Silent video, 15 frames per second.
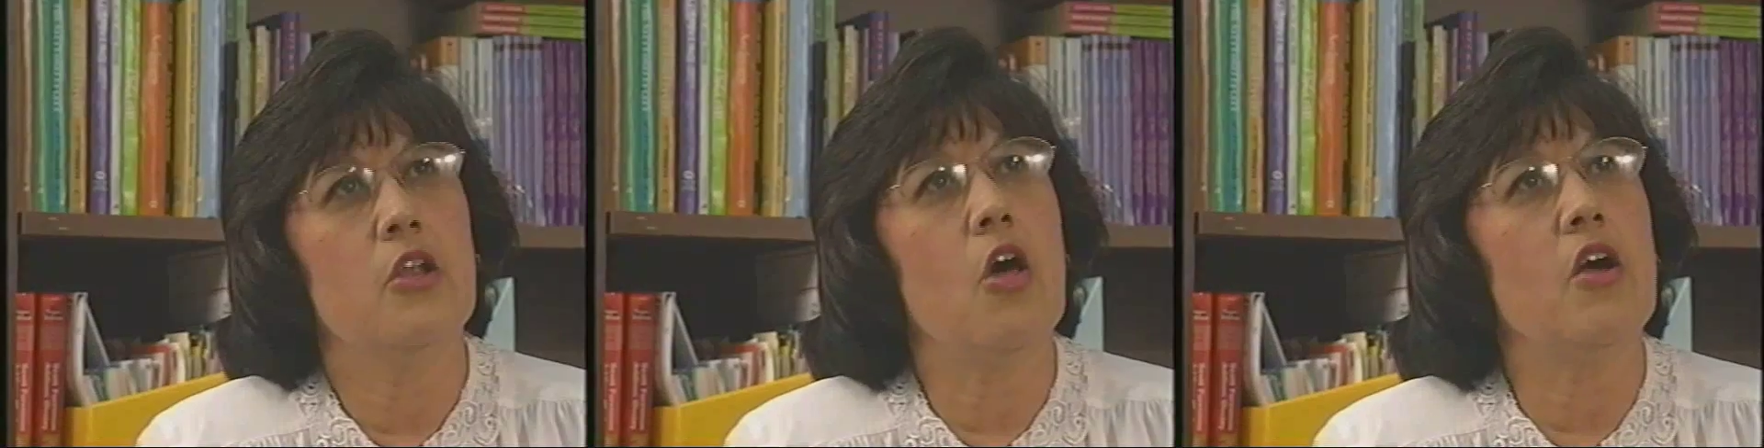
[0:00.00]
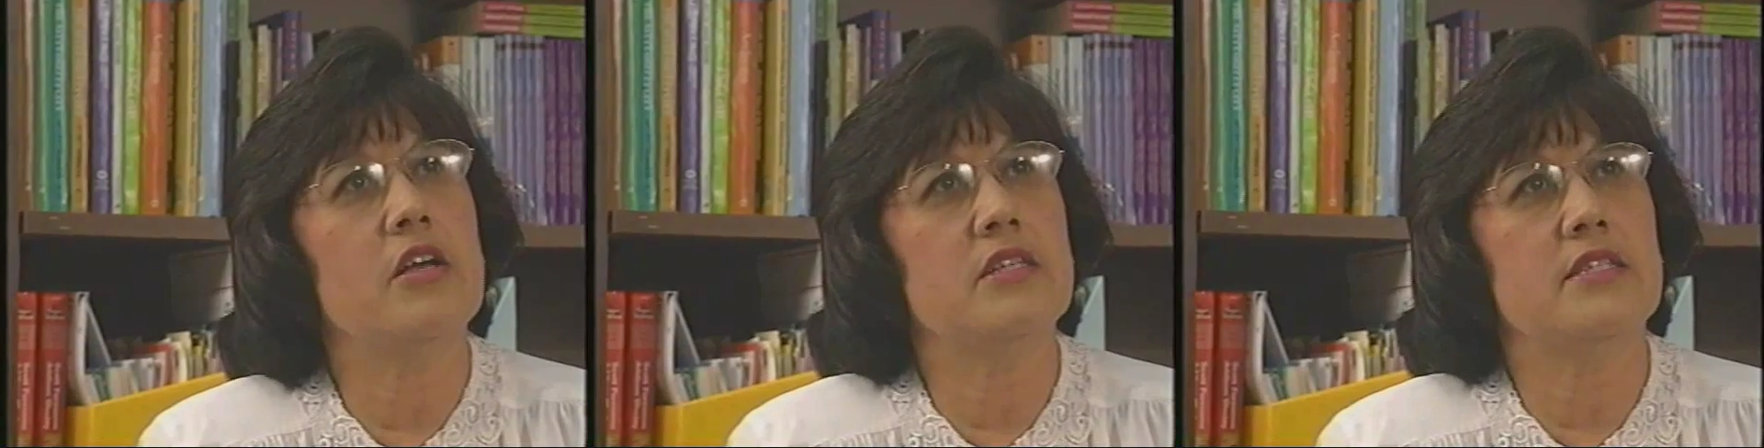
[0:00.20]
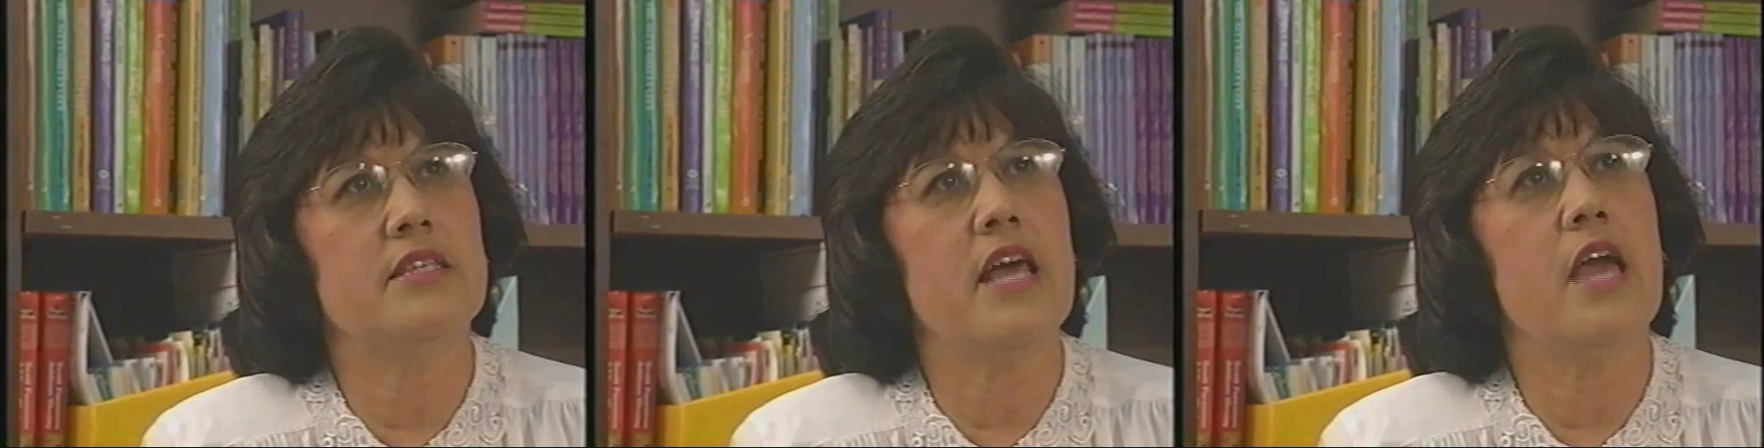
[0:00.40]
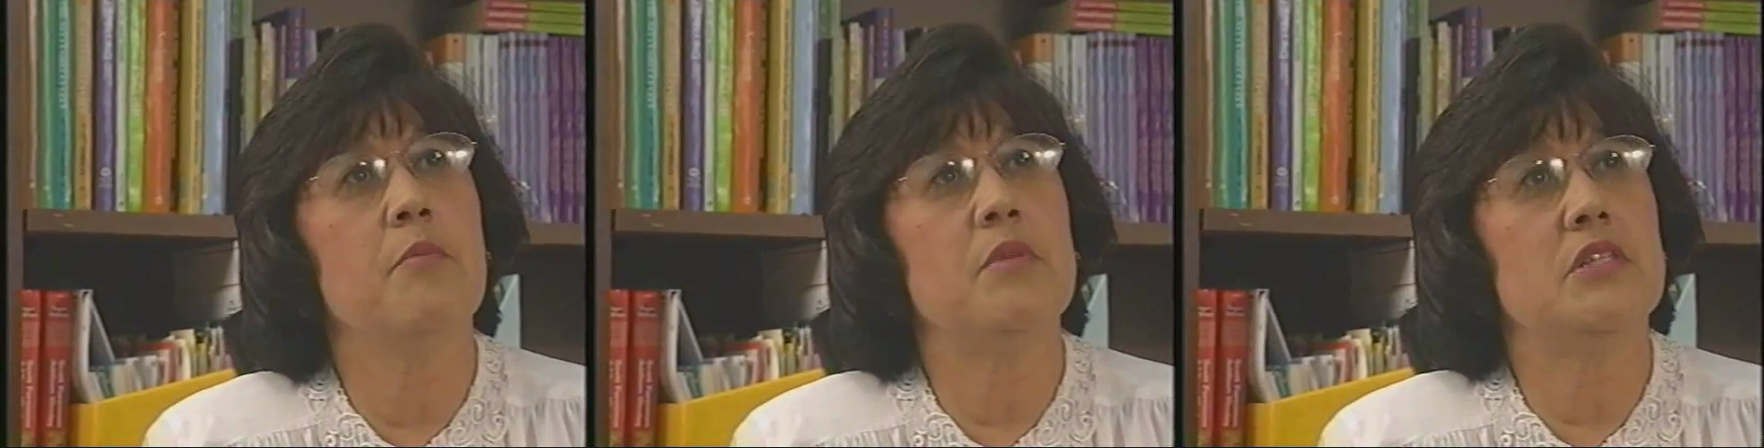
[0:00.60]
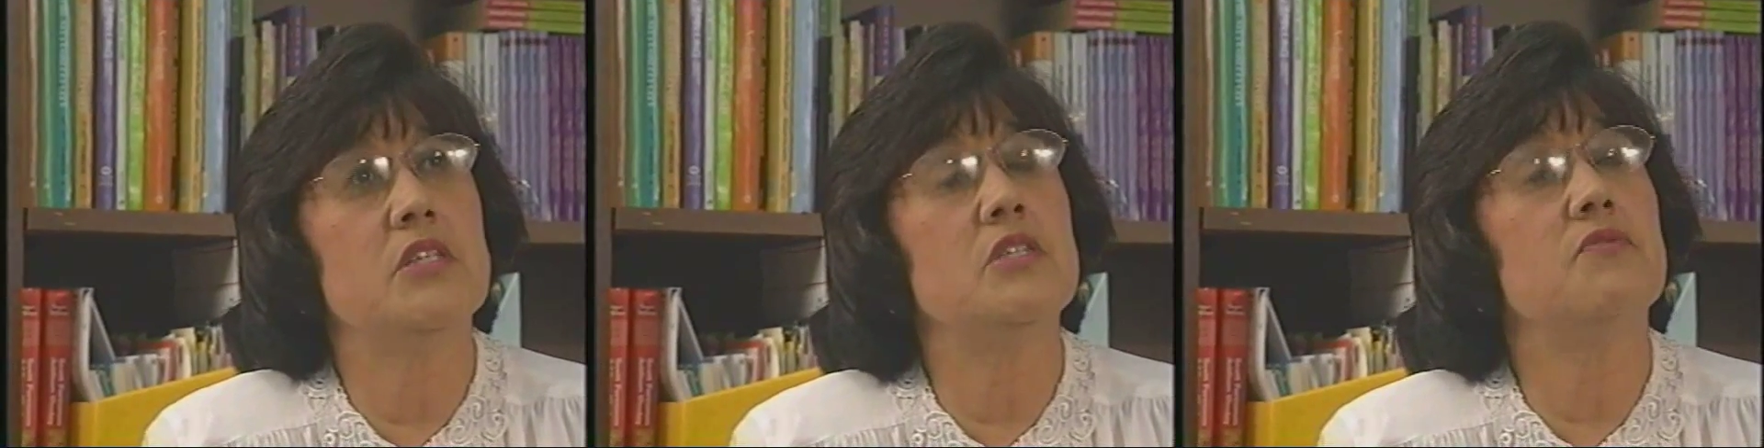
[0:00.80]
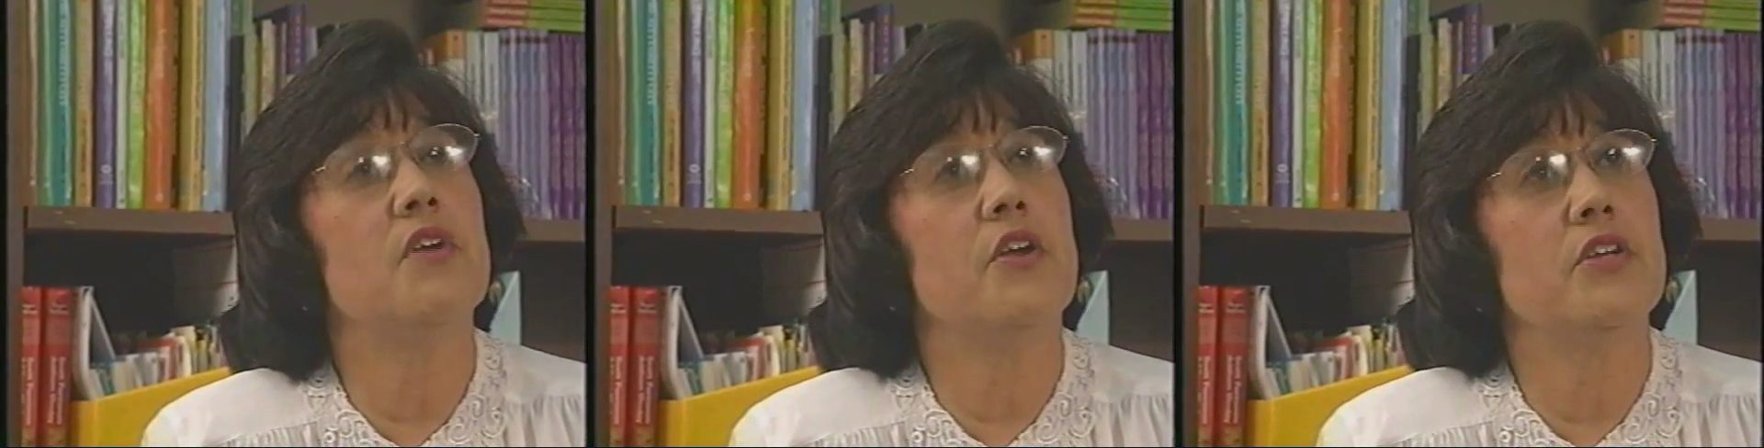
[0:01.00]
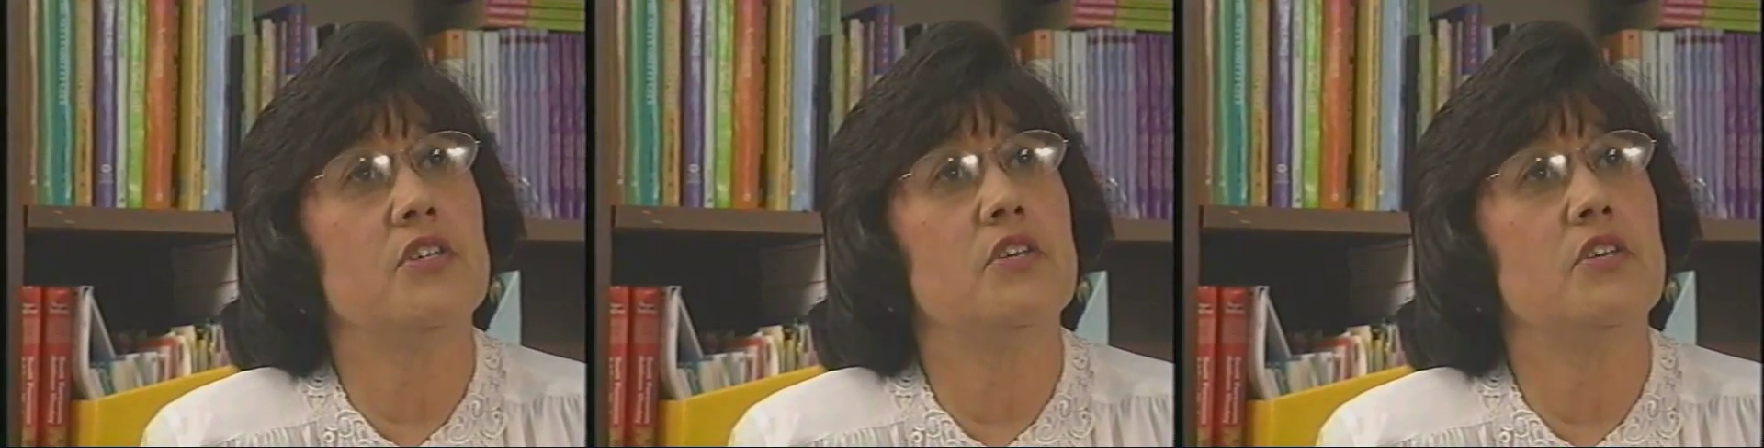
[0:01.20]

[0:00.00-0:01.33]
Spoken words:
long assignments is very